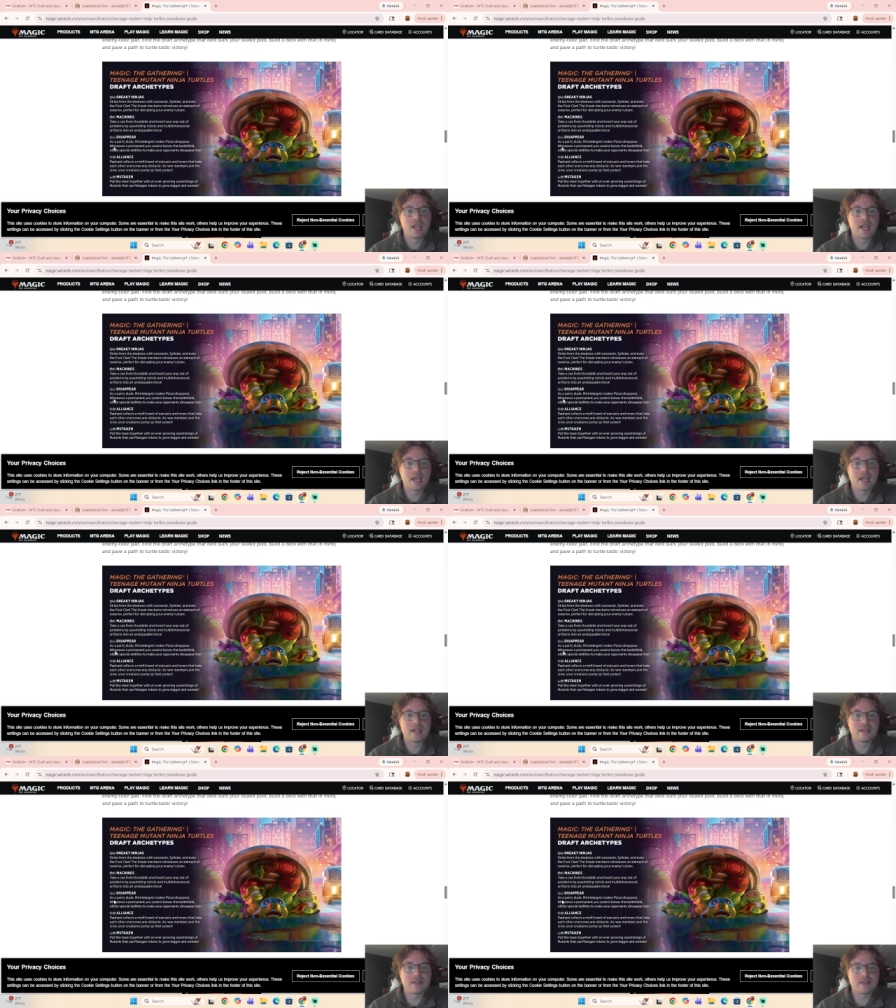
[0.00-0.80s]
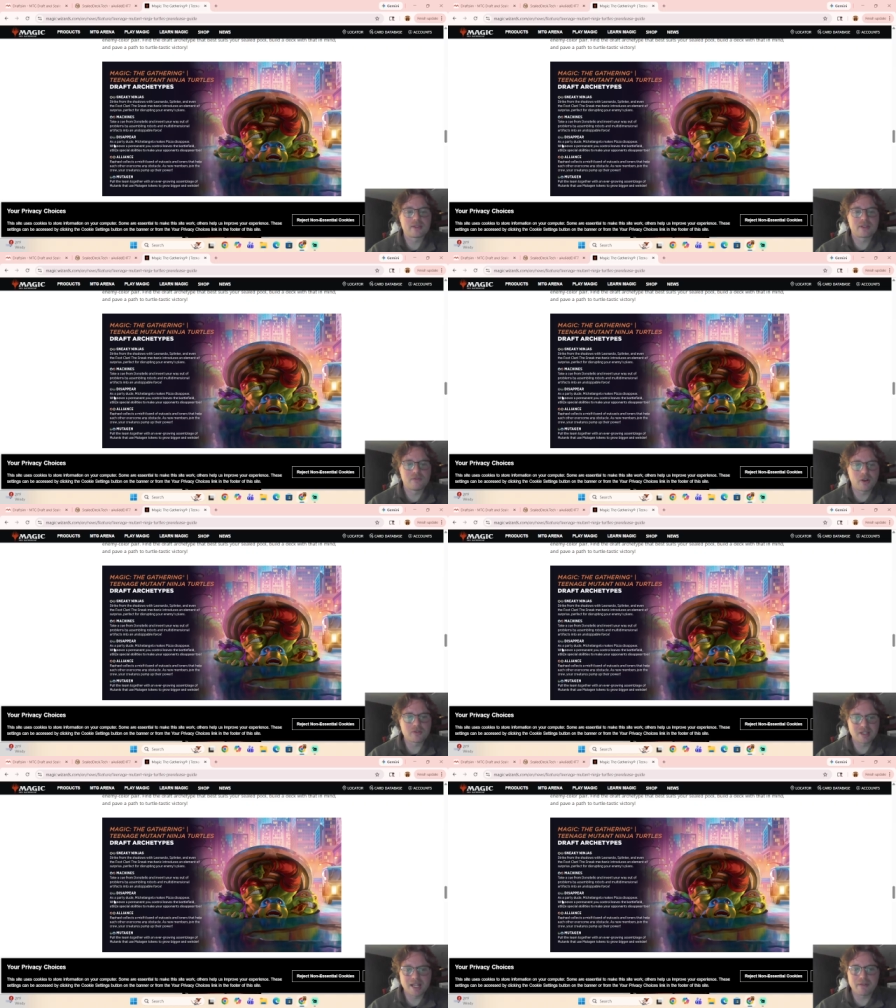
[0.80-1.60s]
and this
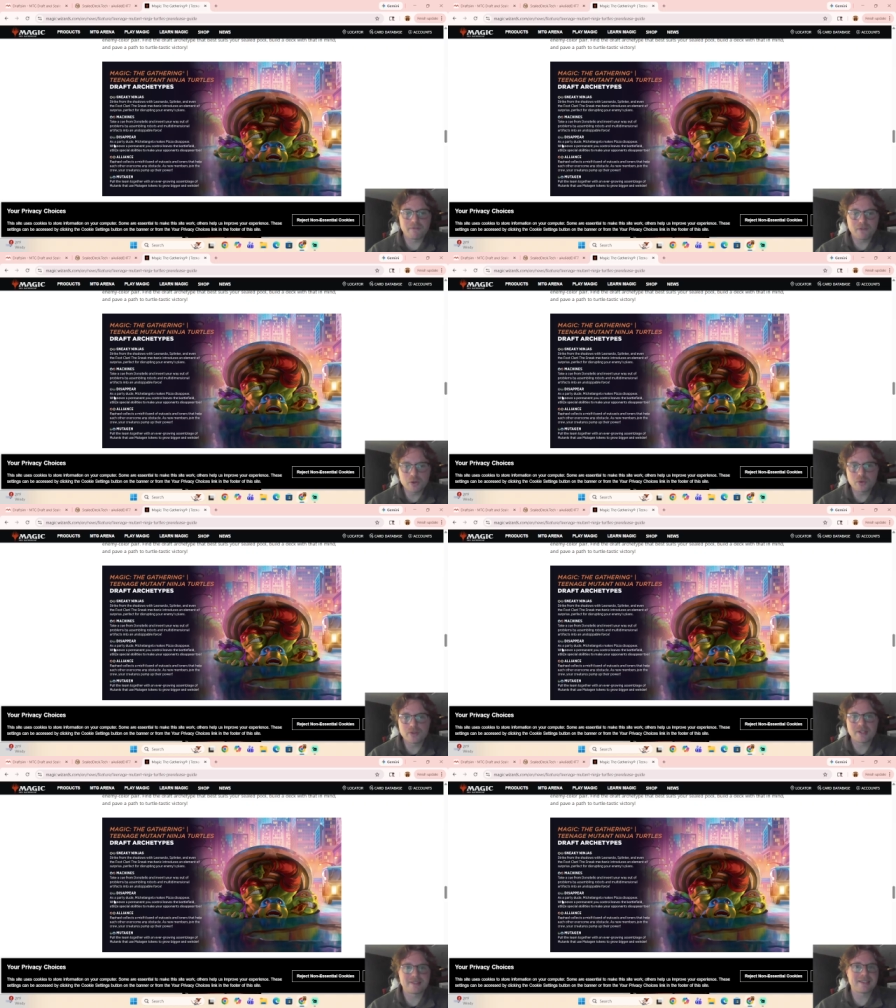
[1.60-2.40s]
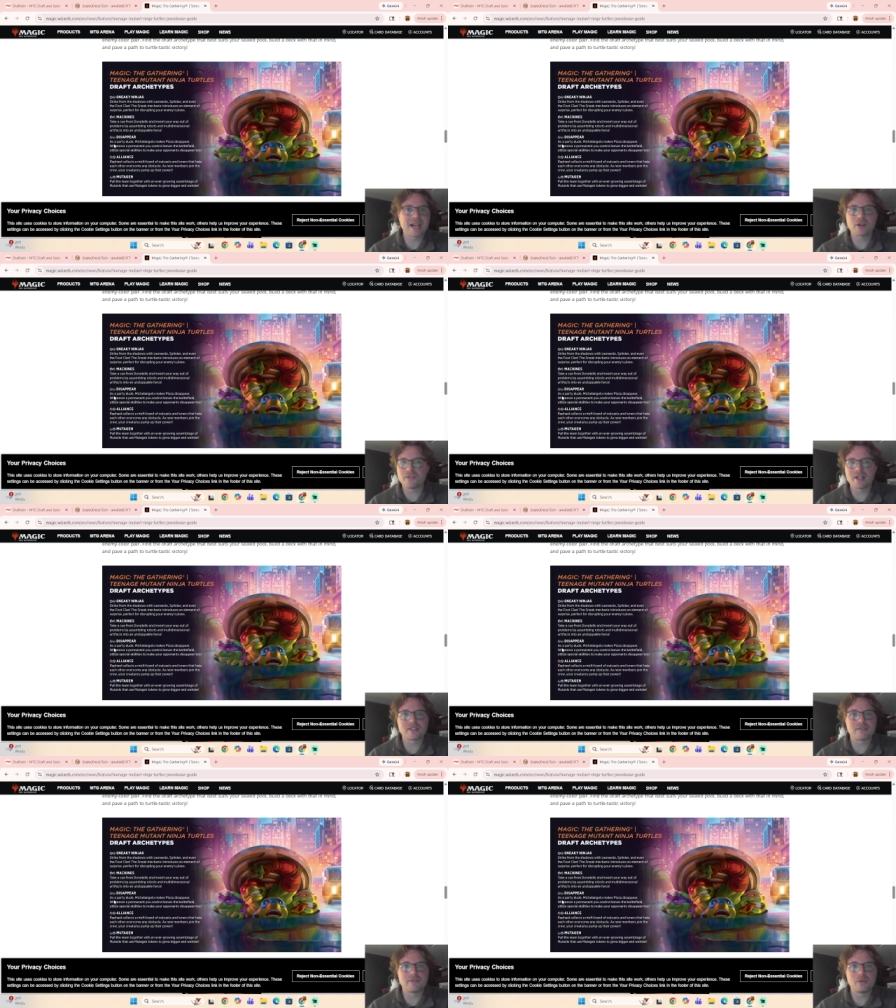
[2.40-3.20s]
involves a lot of foods and
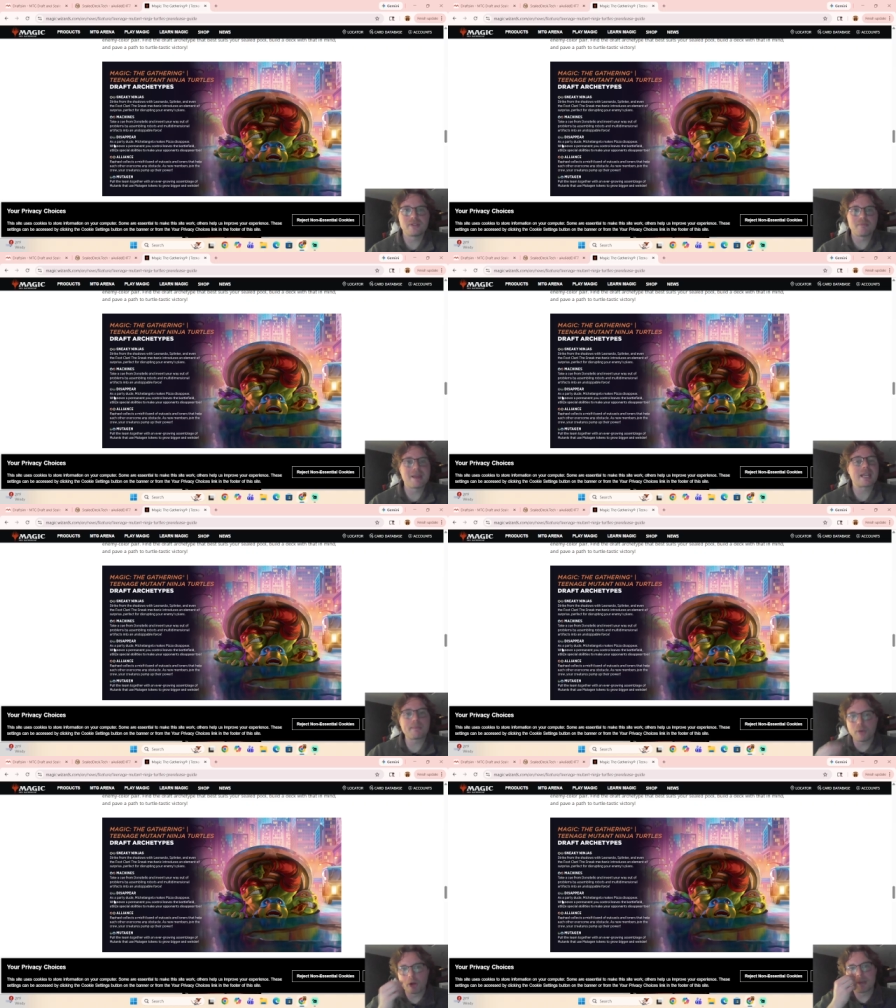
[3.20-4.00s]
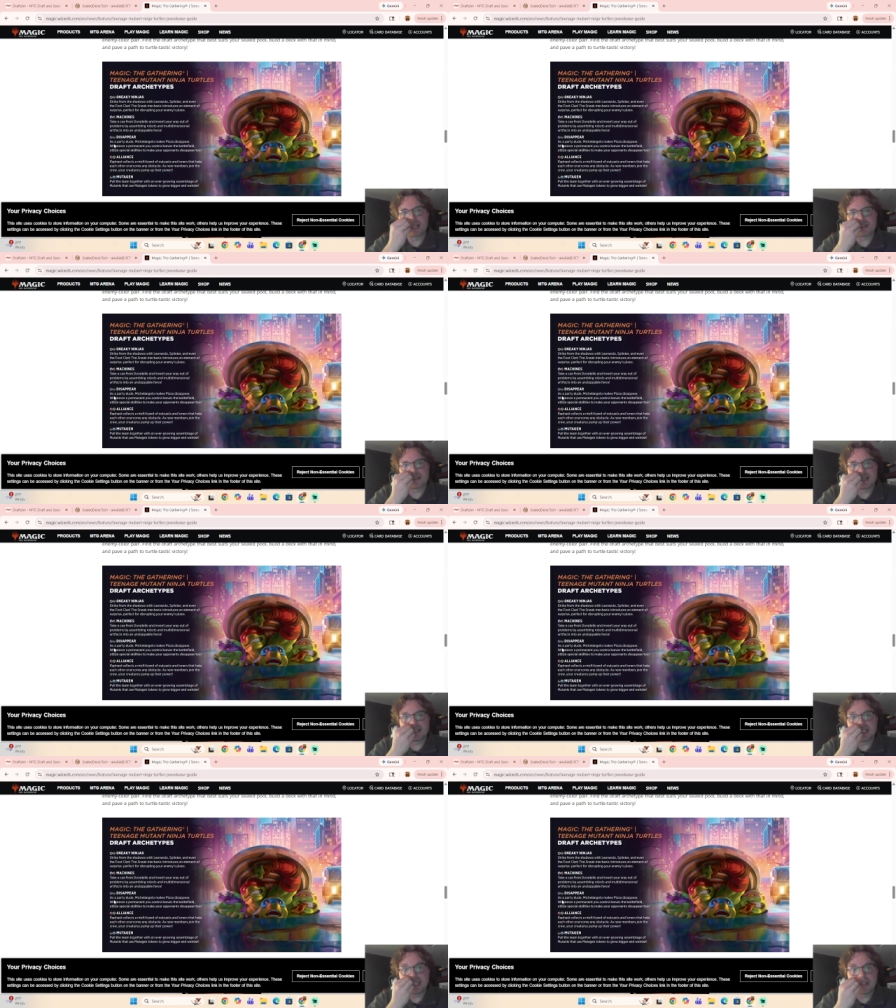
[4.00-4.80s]
sacrificing foods and making permanents
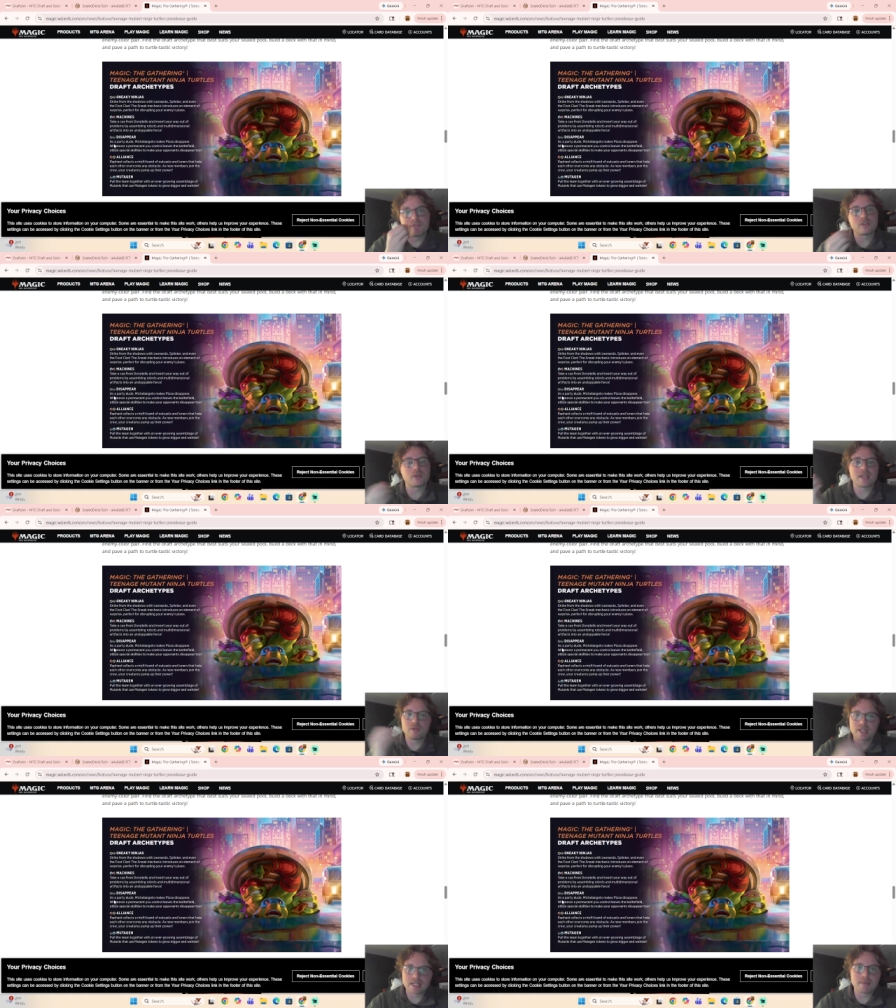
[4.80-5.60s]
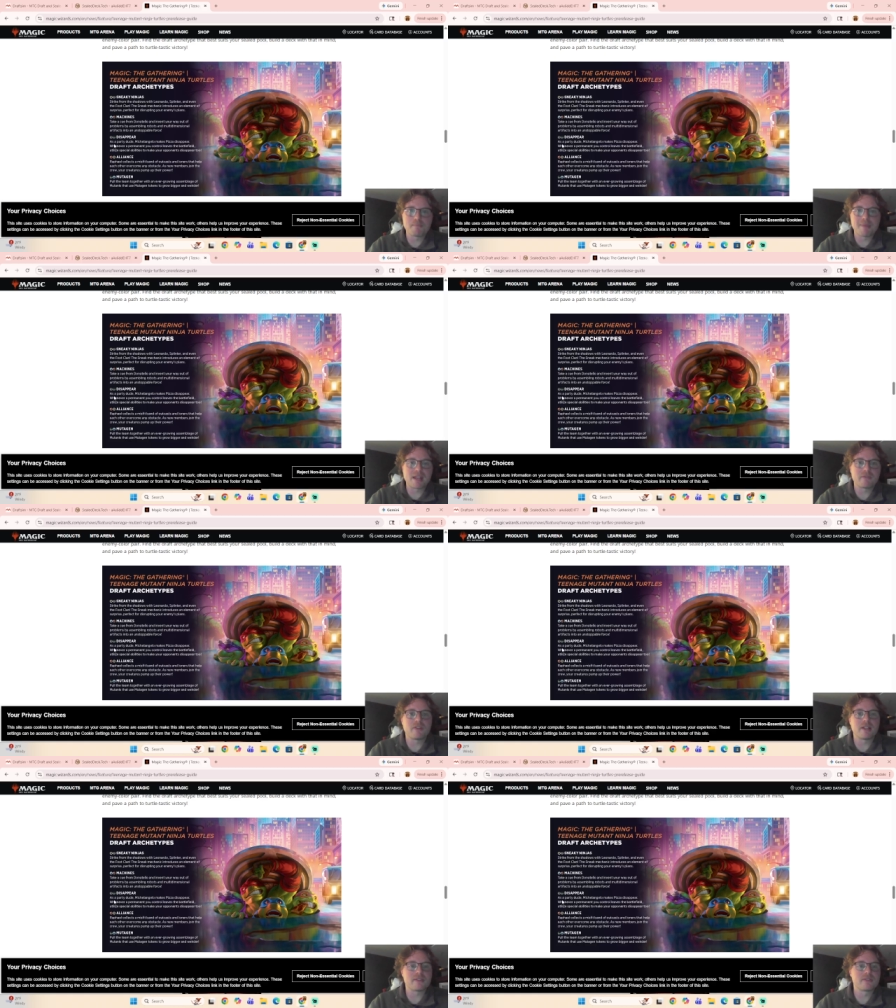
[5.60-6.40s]
leave so that you can get
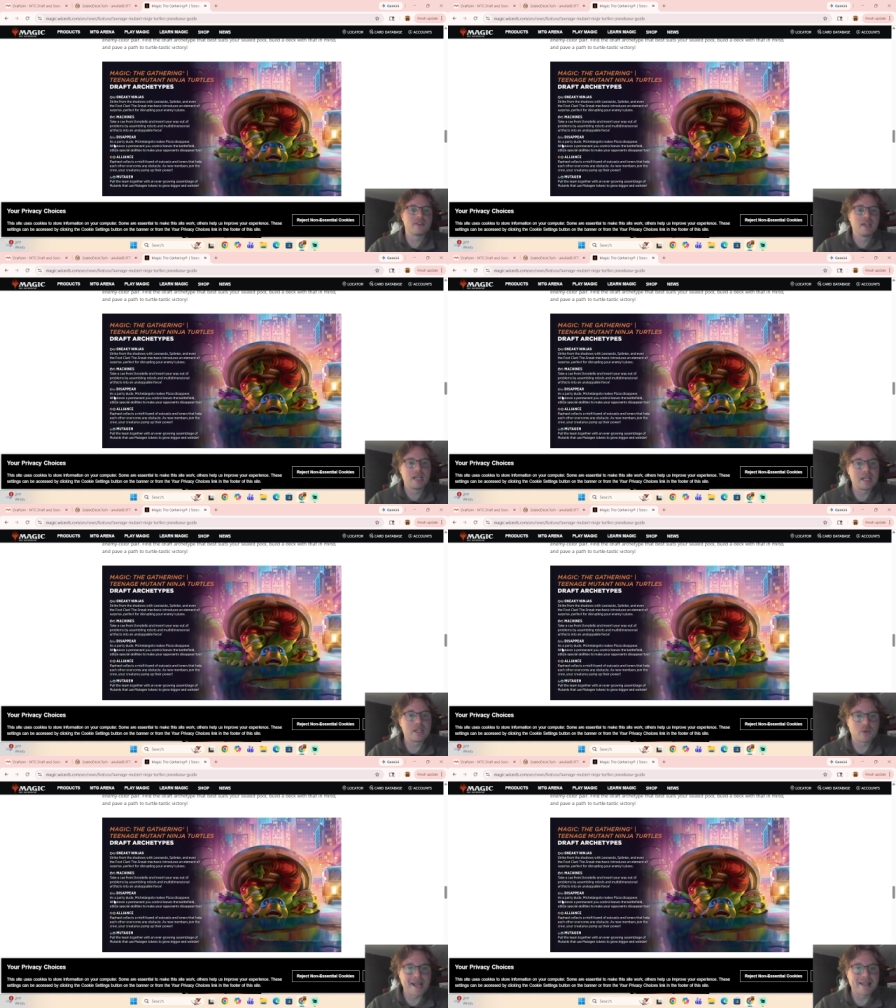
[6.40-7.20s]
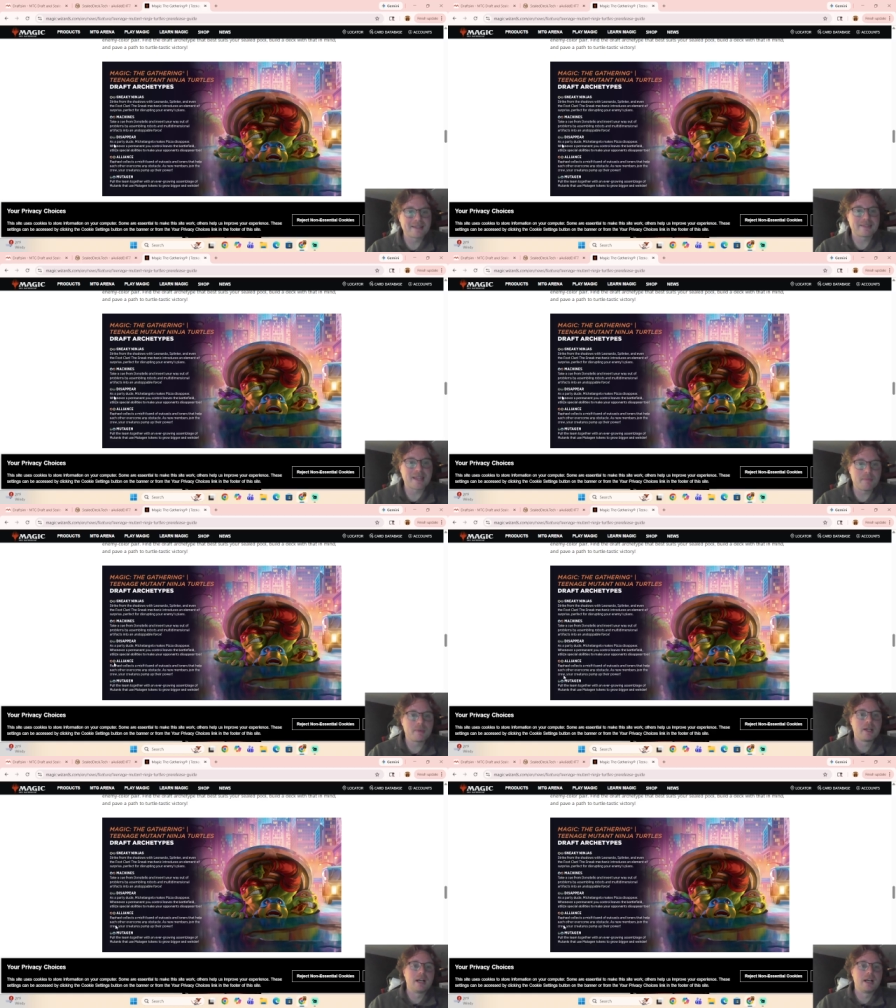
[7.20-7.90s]
benefits in your end step.